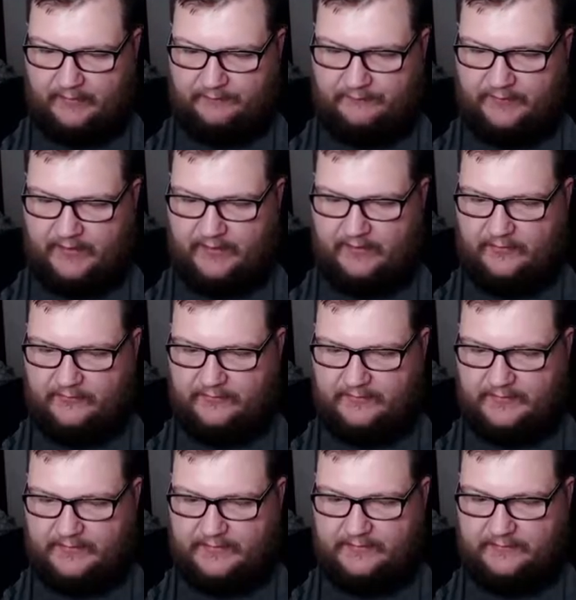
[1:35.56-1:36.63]
I found,
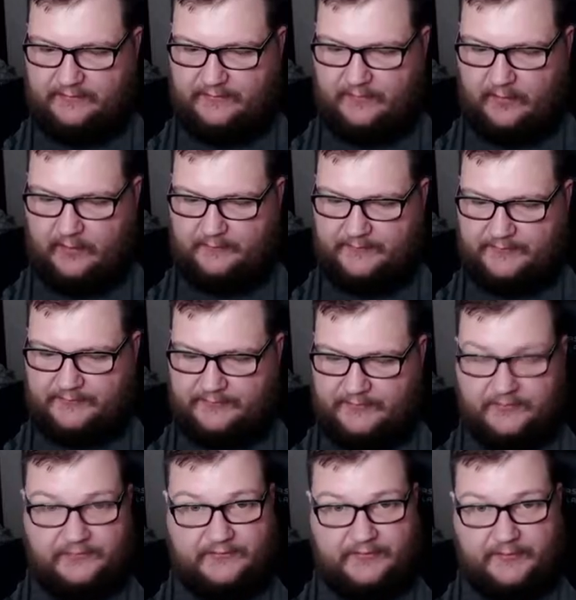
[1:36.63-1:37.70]
and
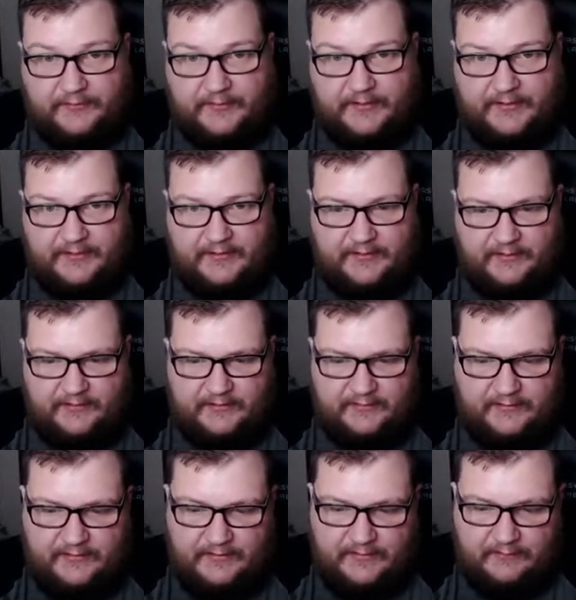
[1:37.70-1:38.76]
obviously there's nothing in here.
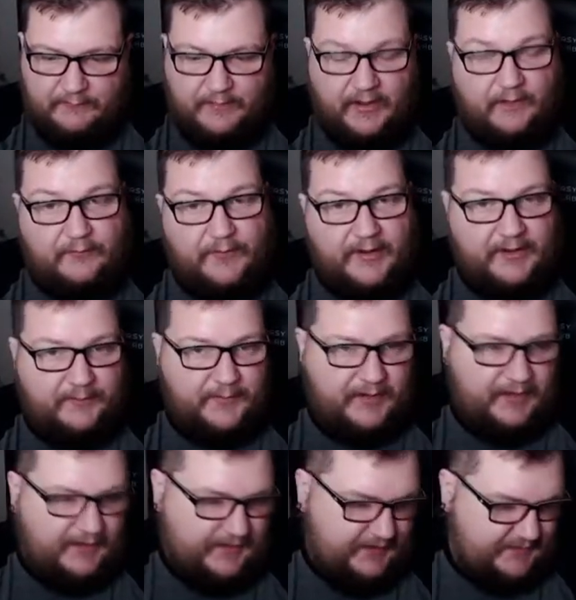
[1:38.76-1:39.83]
Well, wait a
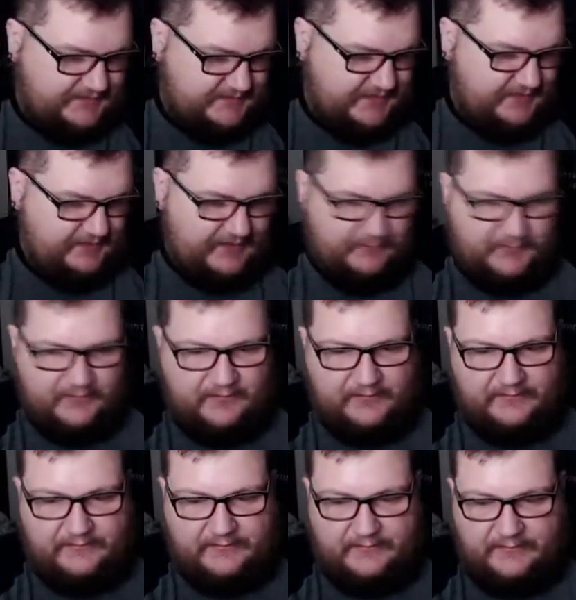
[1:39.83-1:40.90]
minute, I can't say that
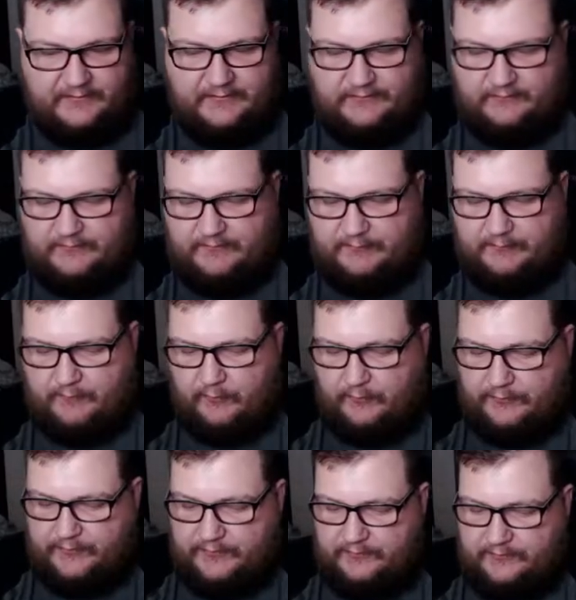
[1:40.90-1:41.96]
because it is Vivid
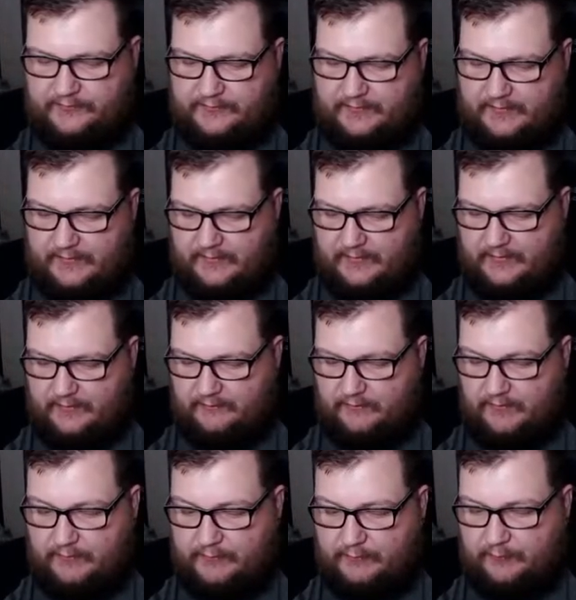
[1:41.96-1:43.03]
Voltage.
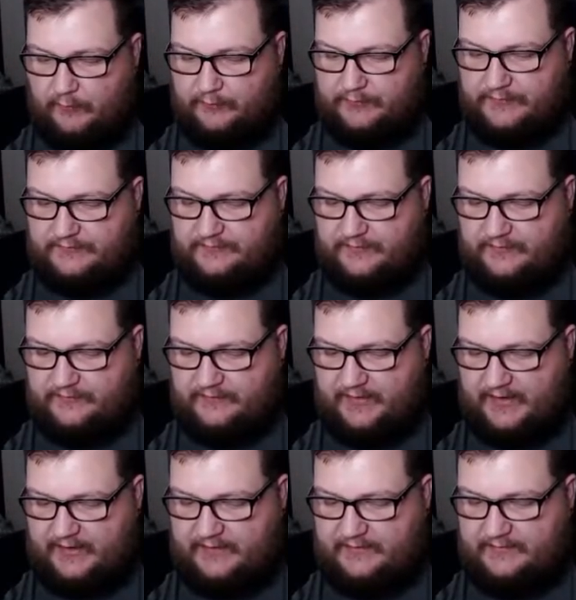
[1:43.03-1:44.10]
Vivid Voltage does
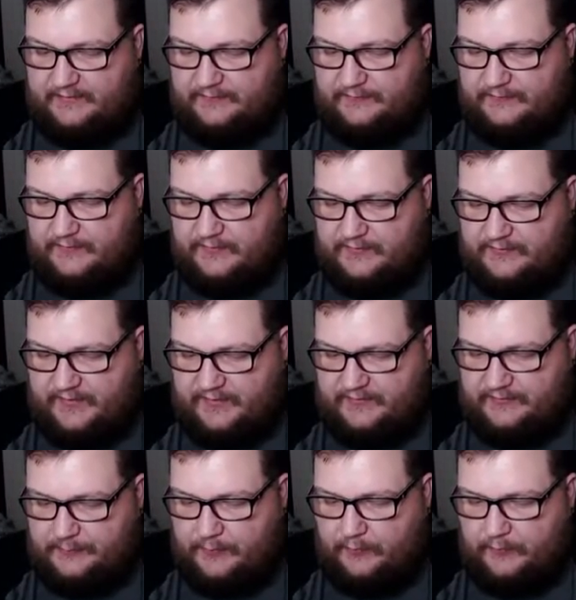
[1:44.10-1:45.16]
have a
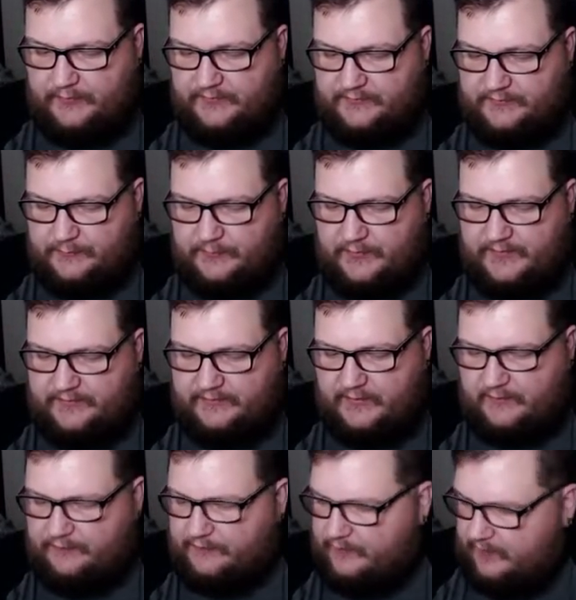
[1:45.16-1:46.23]
chance of pulling some great
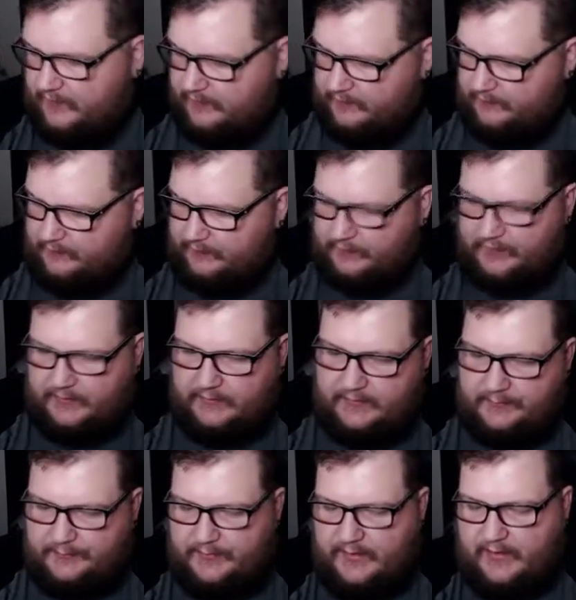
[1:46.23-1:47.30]
stuff. I'm going to
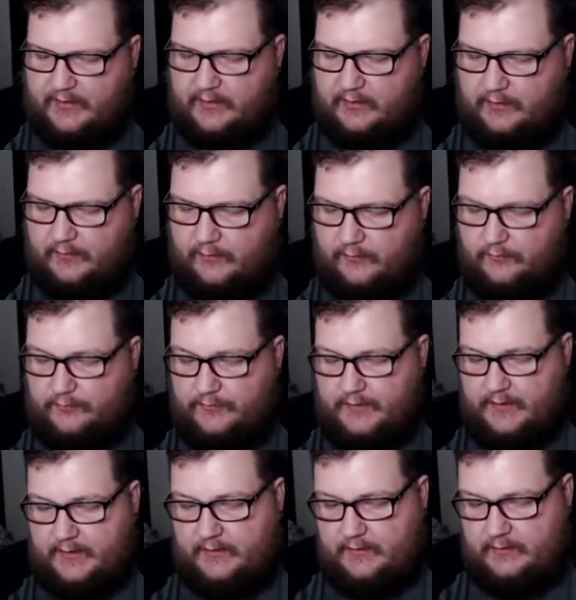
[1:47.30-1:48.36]
keep that code
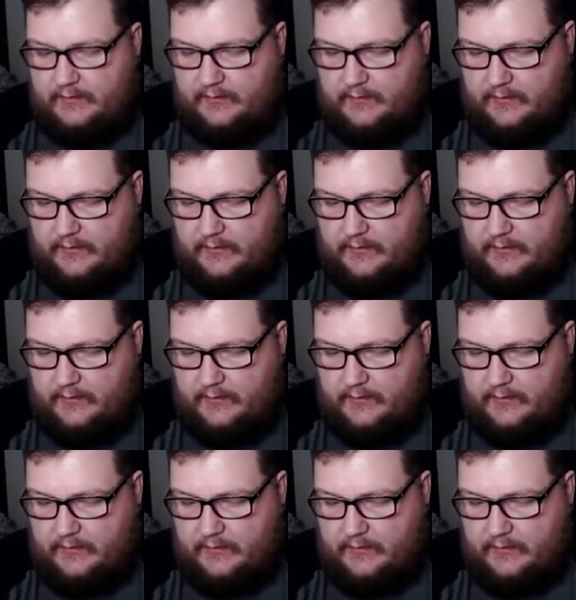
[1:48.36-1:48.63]
there.